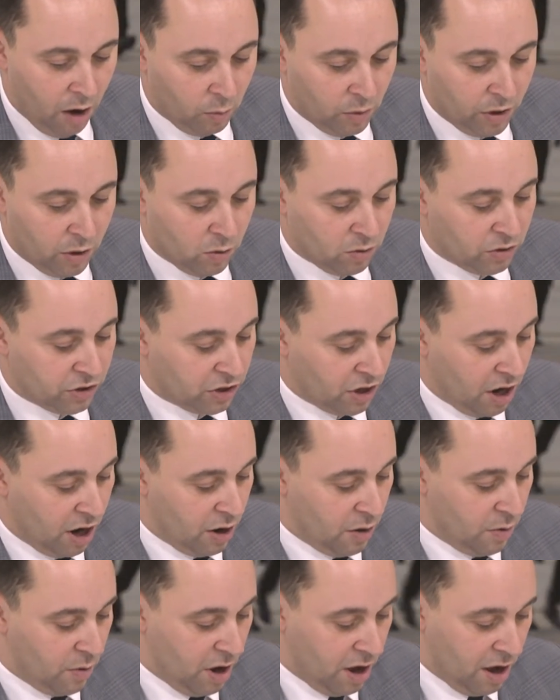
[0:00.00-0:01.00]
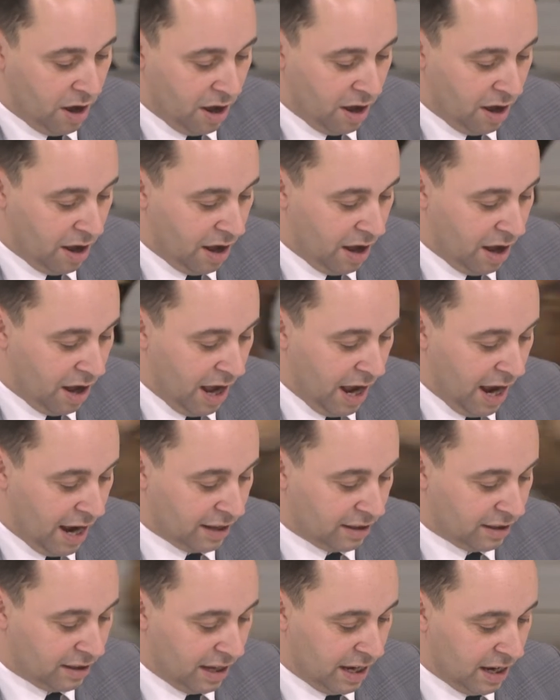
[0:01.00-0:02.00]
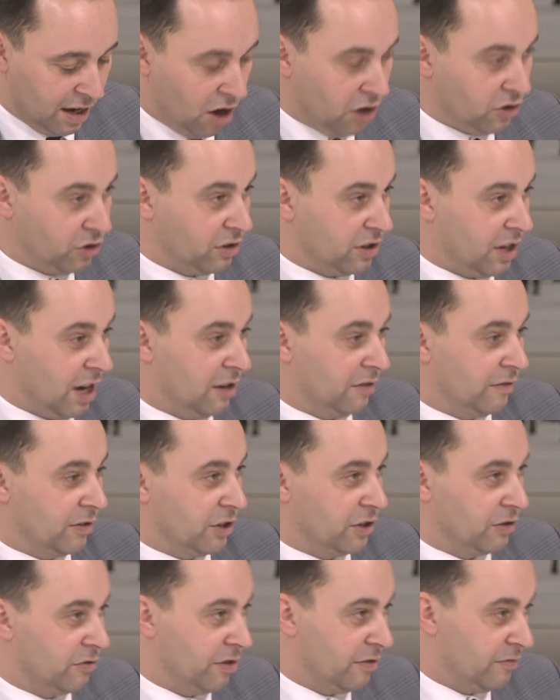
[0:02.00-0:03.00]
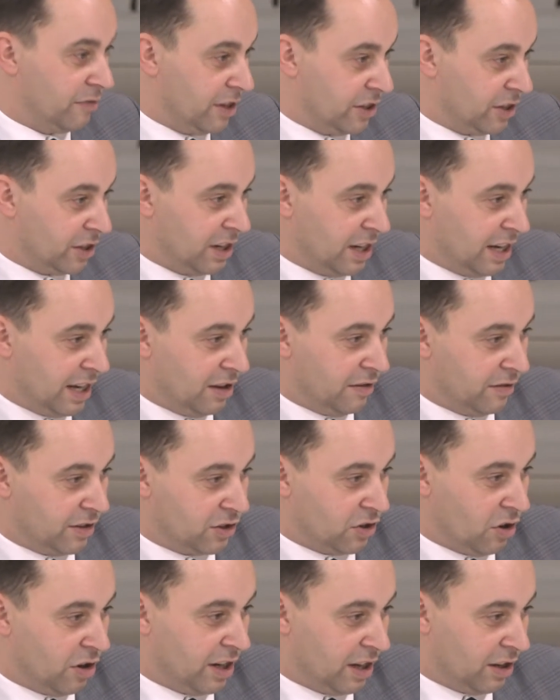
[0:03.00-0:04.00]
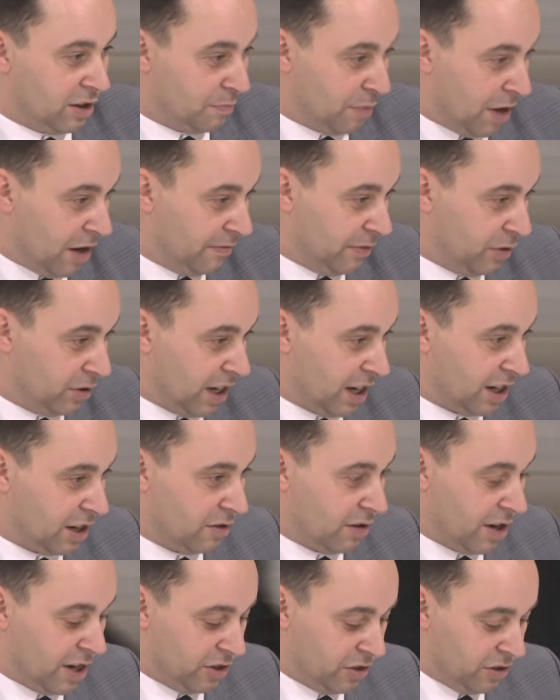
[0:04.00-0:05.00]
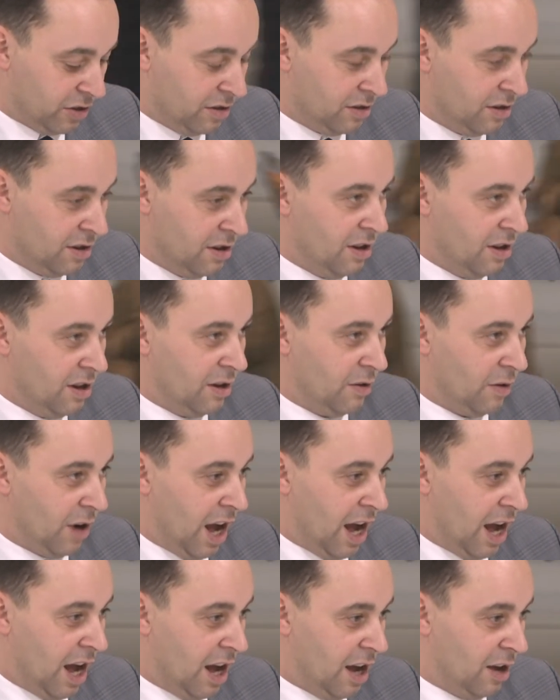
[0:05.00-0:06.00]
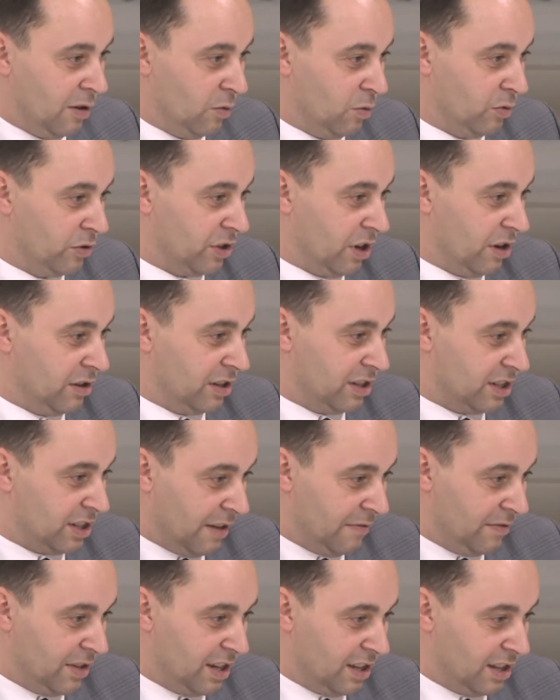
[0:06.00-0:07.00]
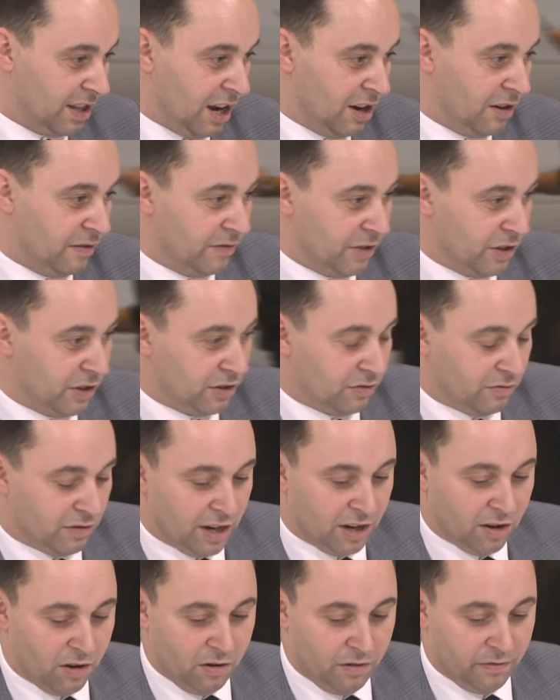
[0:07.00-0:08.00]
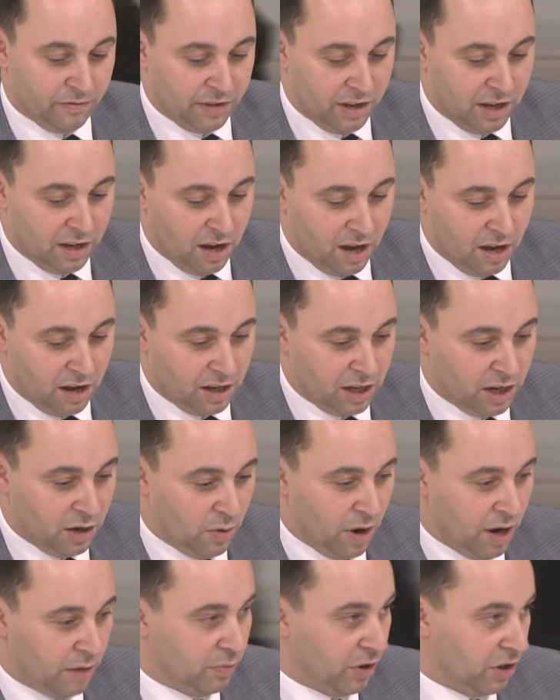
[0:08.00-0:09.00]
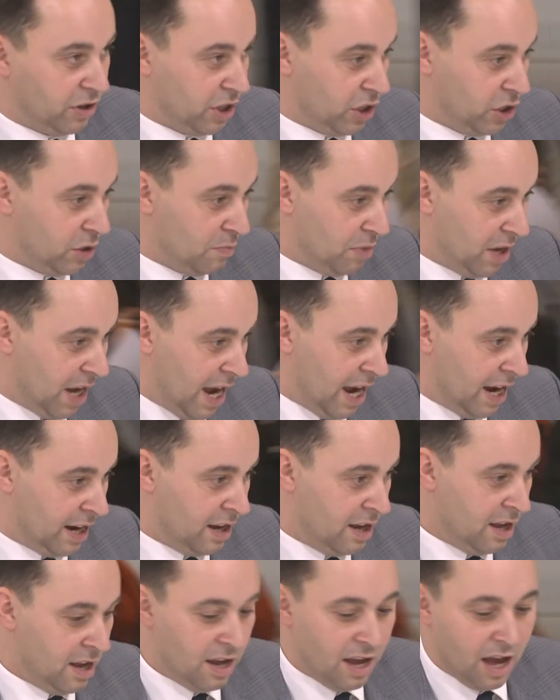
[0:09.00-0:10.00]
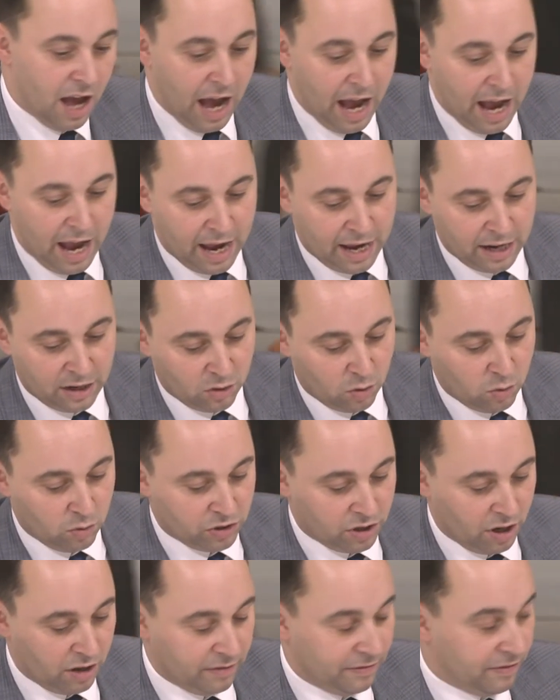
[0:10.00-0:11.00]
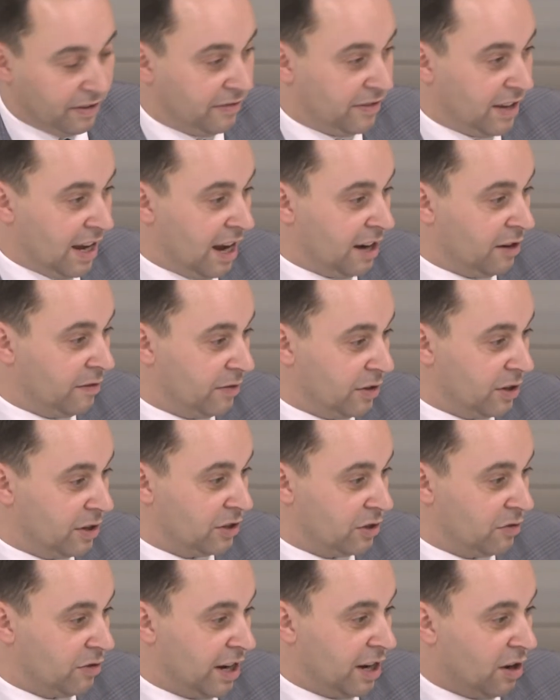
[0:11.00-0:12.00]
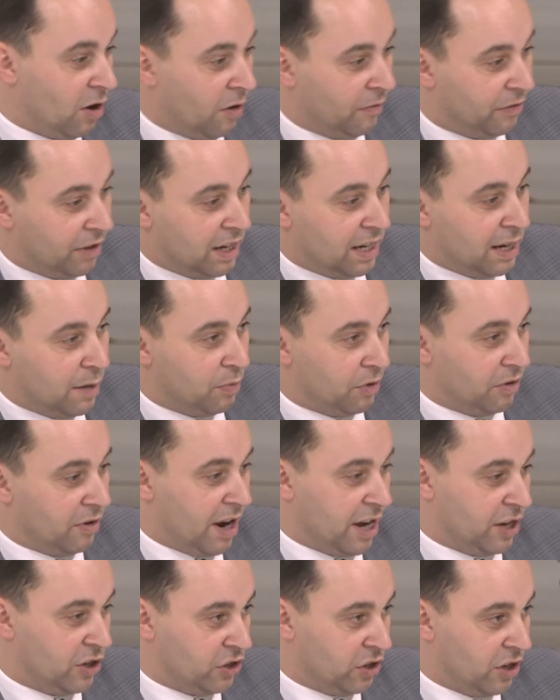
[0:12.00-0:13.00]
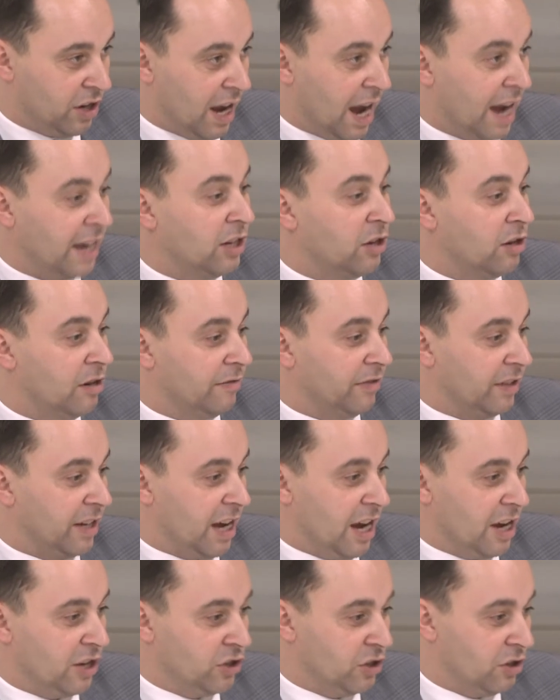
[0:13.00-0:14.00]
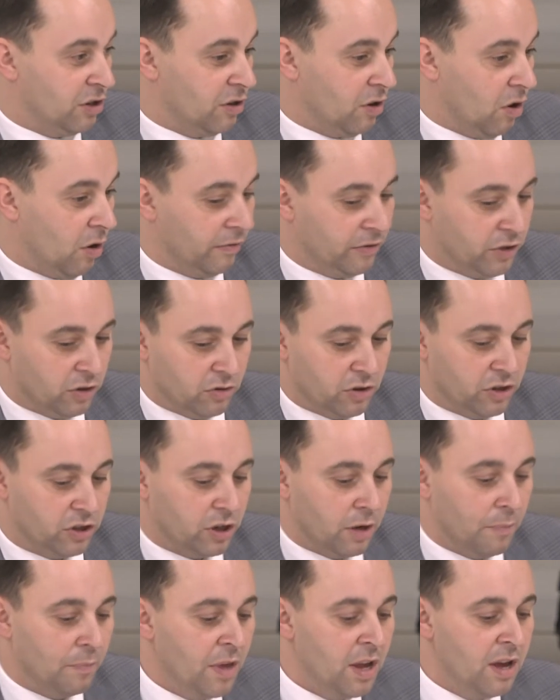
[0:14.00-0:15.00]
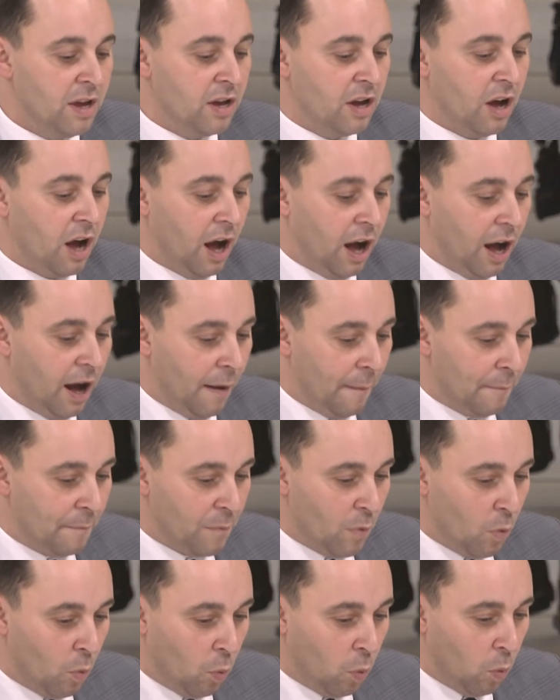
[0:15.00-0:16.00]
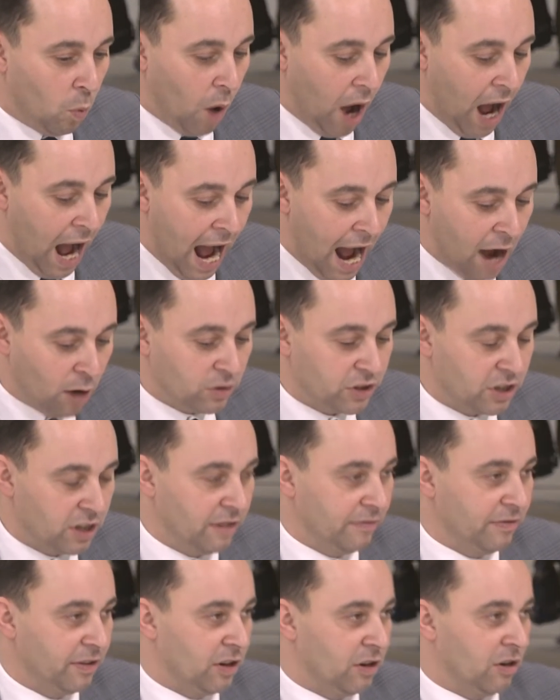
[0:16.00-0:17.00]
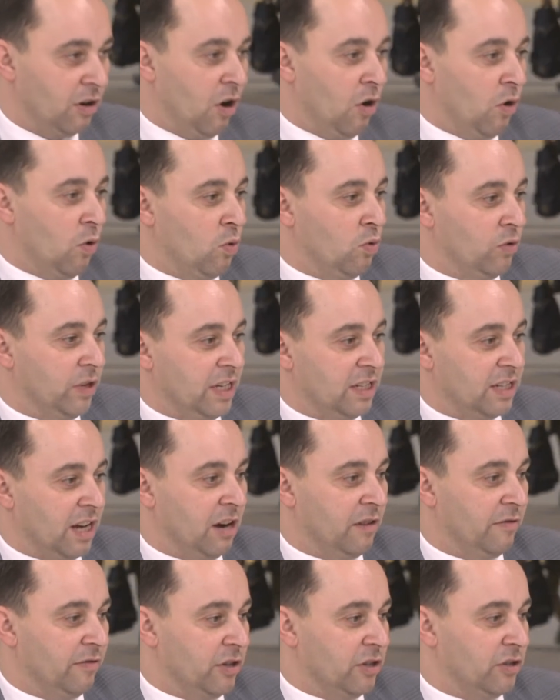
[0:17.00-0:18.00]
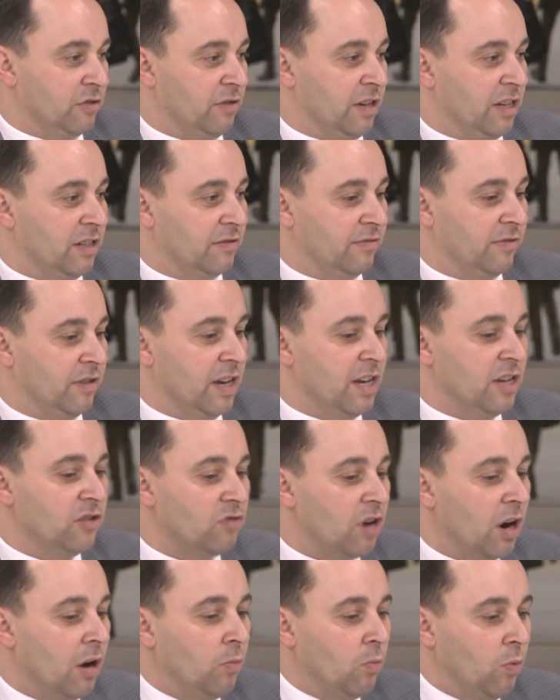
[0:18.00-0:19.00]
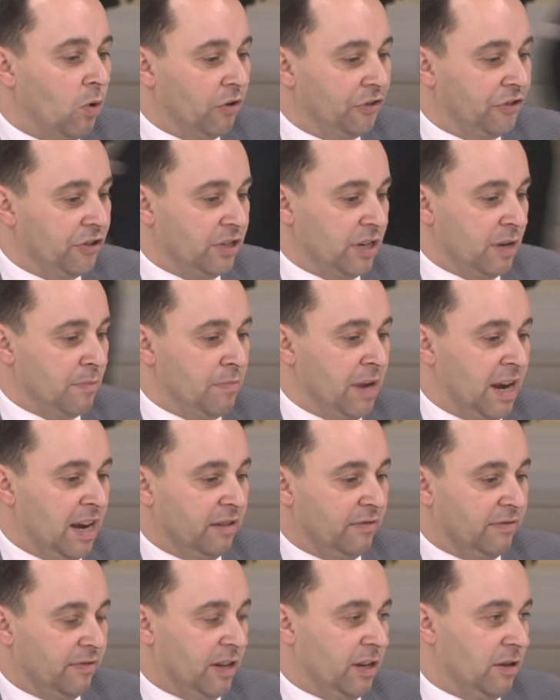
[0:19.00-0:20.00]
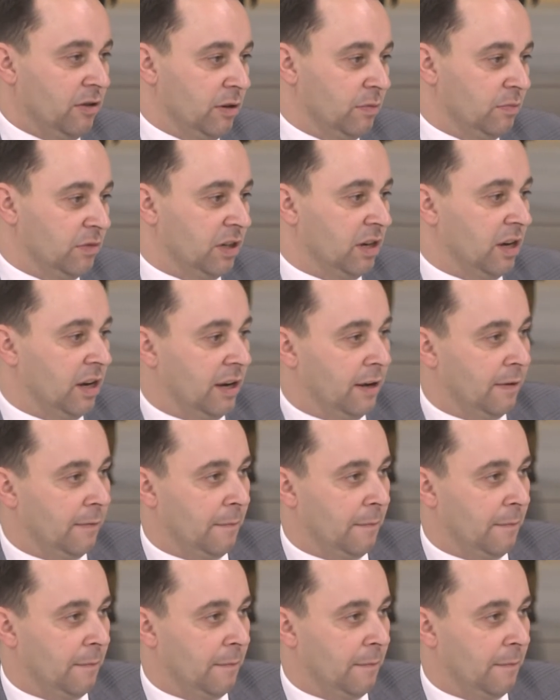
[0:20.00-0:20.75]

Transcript: We also had the 100th anniversary recently of the signing of the Balfour Declaration, also the 70th anniversary of the UN partition plan, and also the 50th anniversary of the liberation and unification of Jerusalem. How significant are all these anniversaries for Israel, and what does it mean for Europe today?